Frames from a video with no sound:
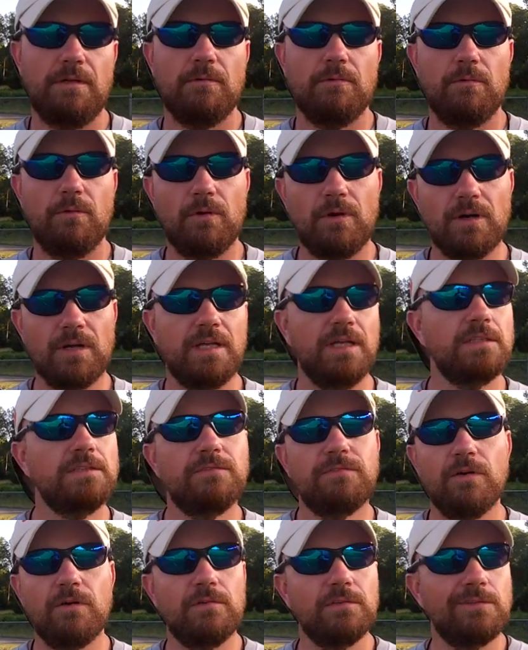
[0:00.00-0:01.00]
We want our kids
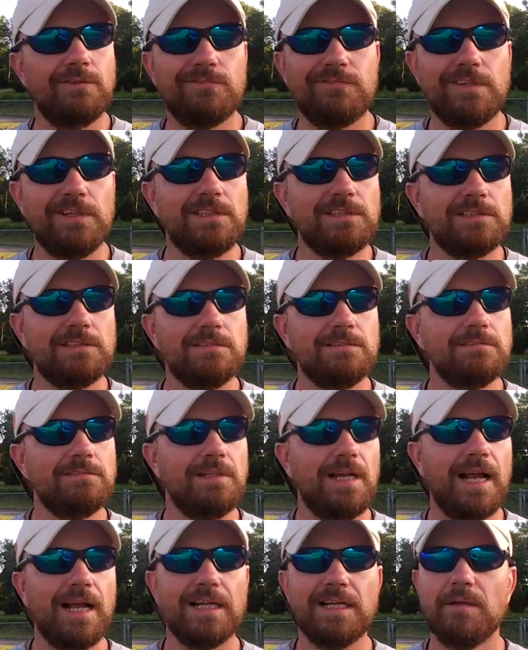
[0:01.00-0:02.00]
to focus on finishing
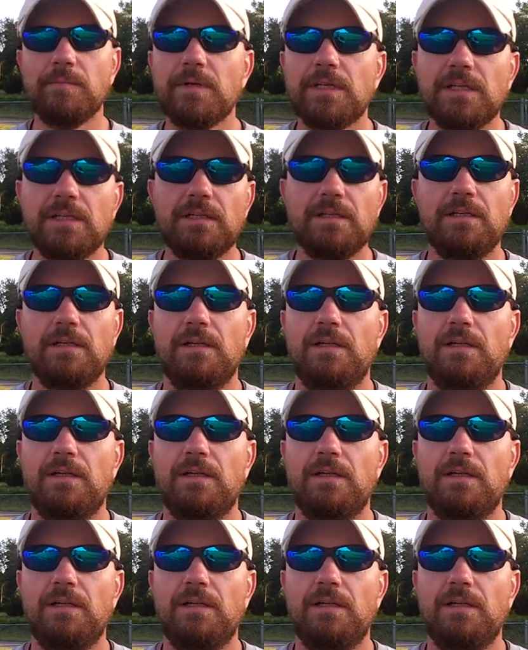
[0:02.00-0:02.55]
academically.